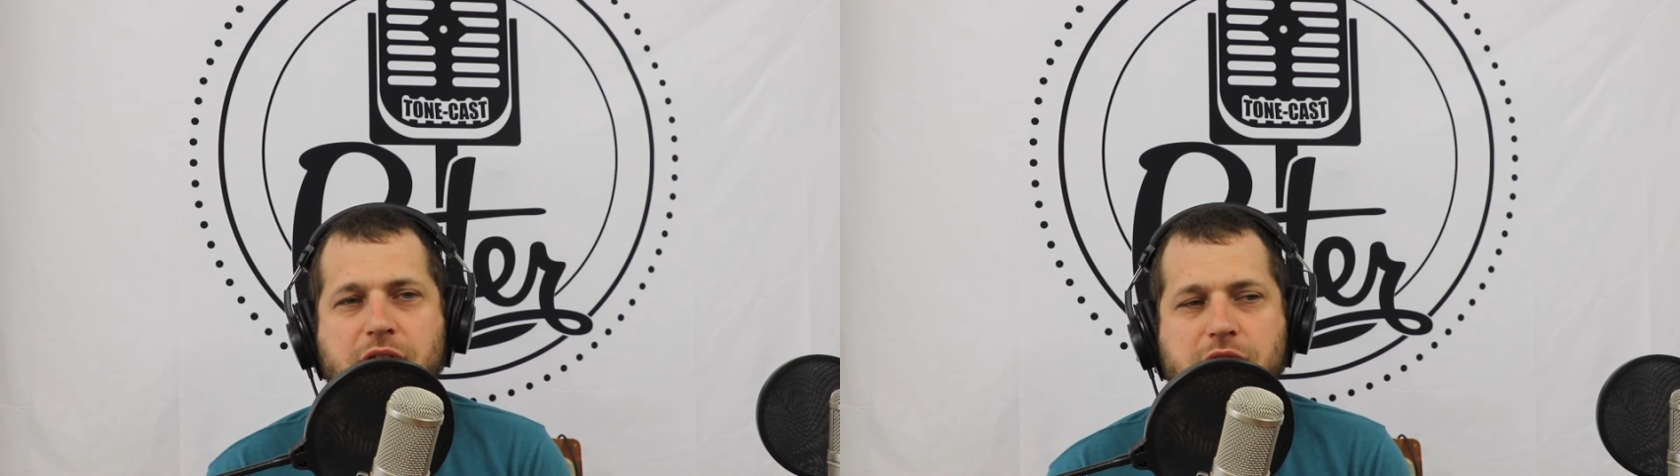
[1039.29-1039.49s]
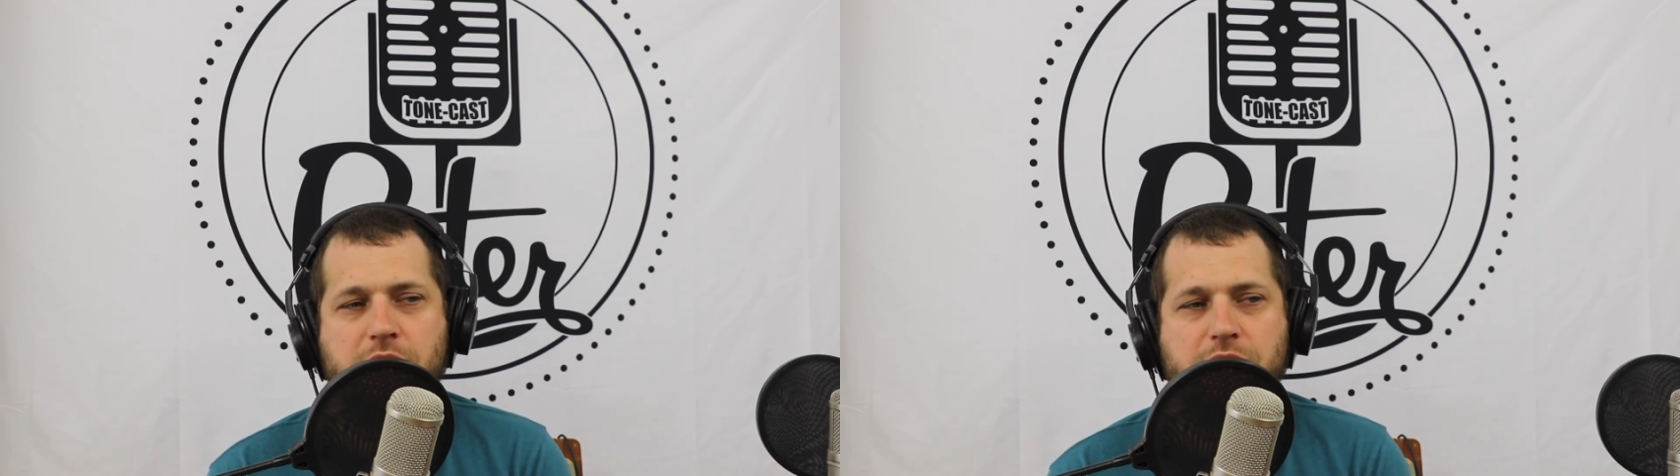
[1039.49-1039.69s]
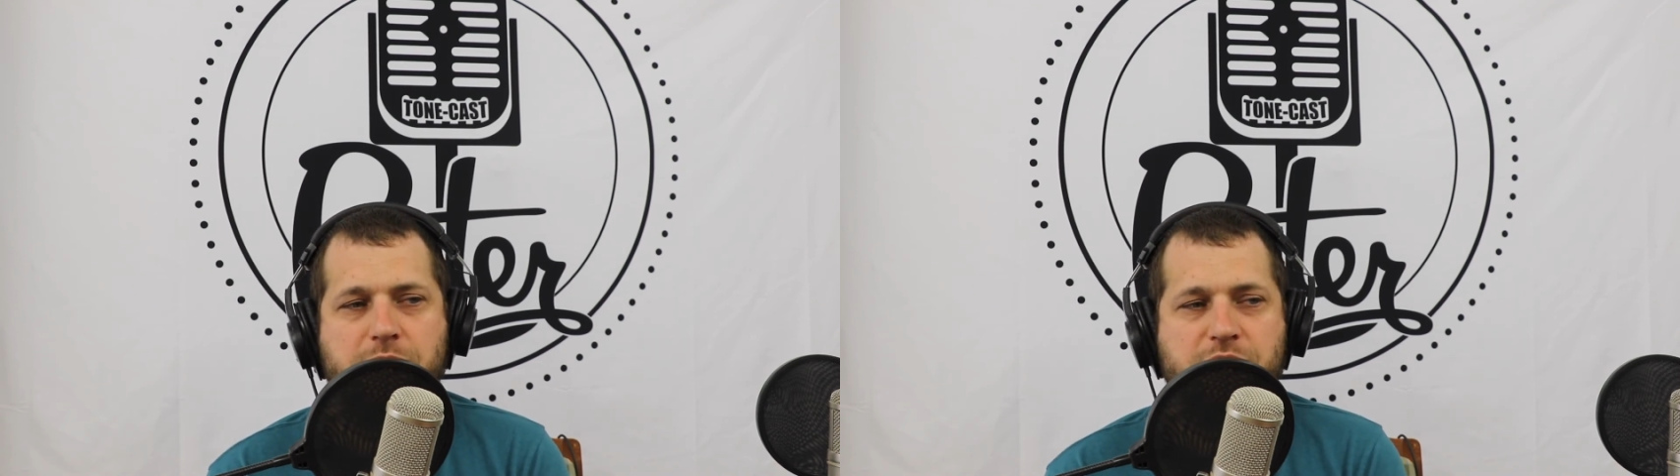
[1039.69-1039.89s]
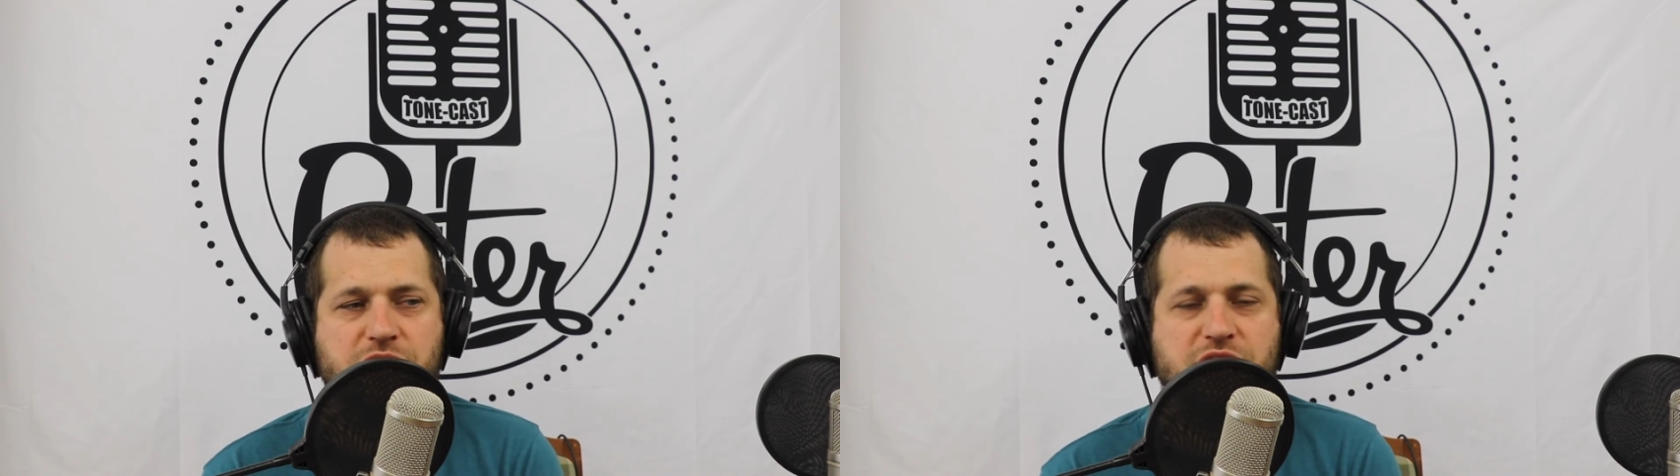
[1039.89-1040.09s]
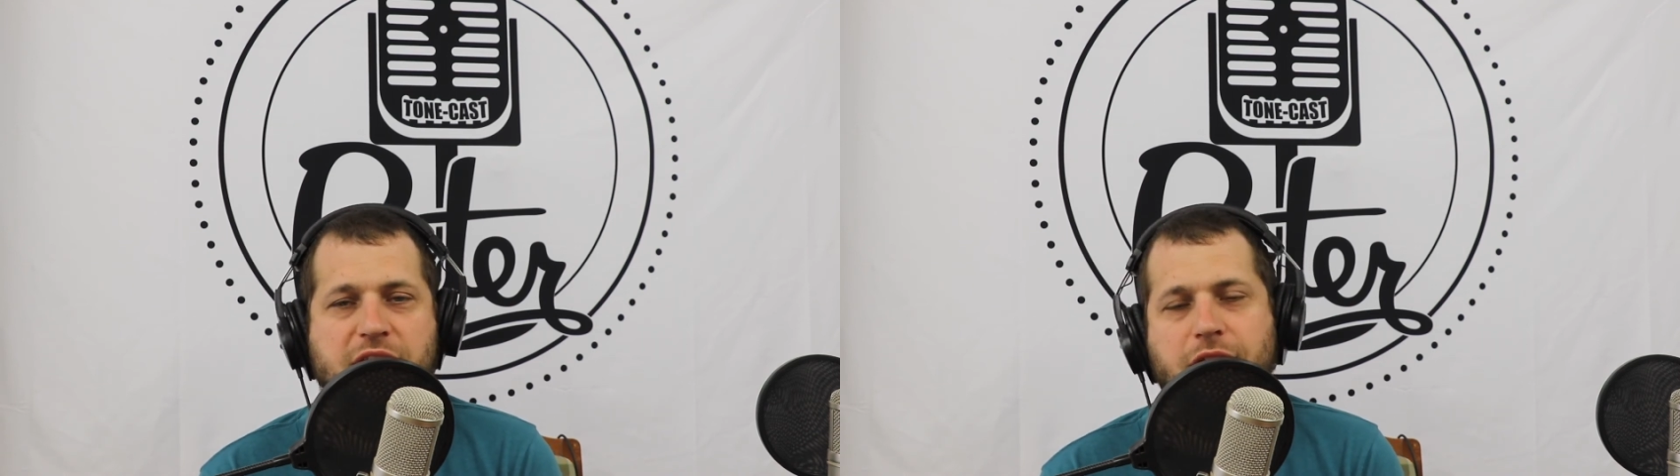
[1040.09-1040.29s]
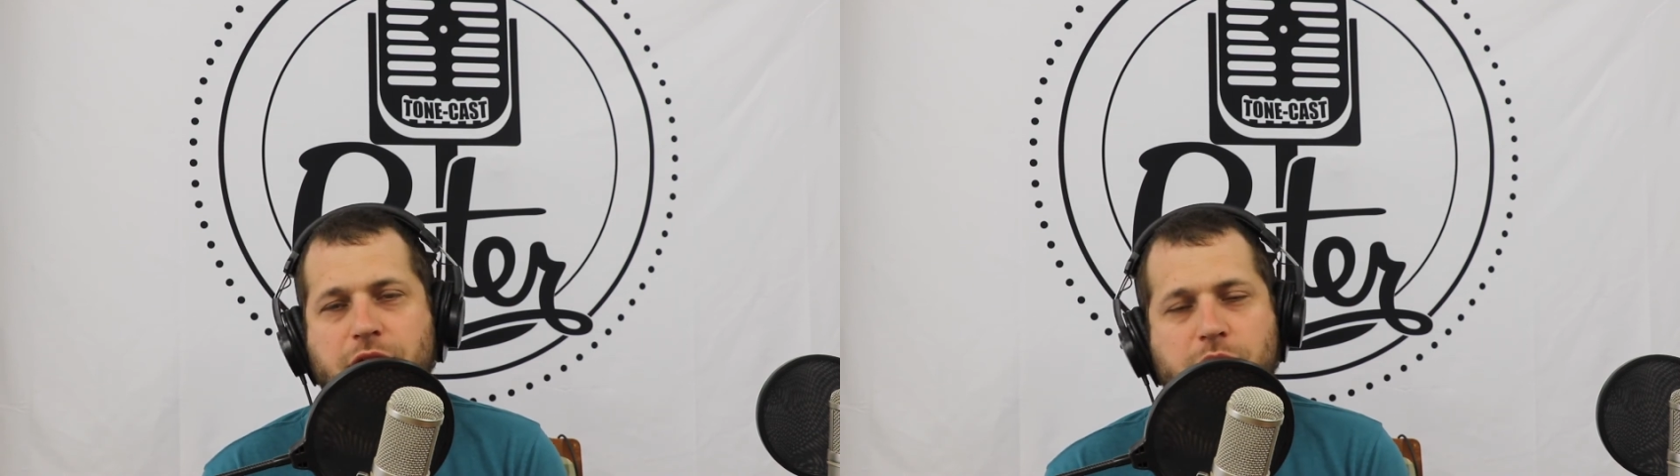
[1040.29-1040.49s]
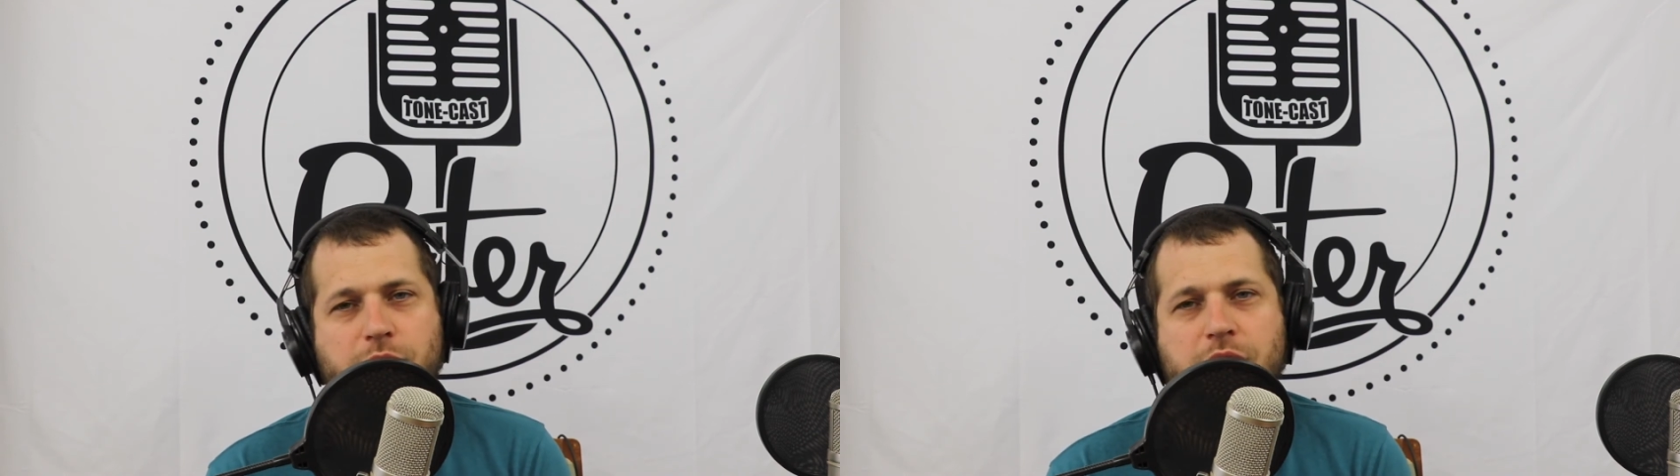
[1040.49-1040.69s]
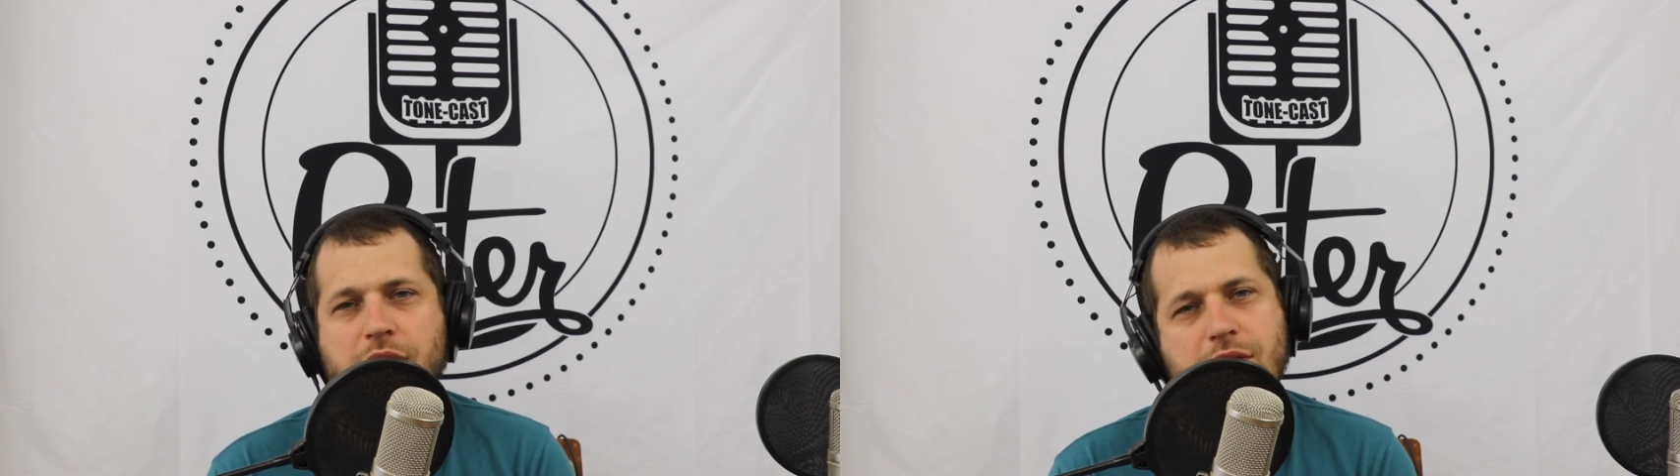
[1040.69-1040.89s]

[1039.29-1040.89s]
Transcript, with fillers: So I do appreciate you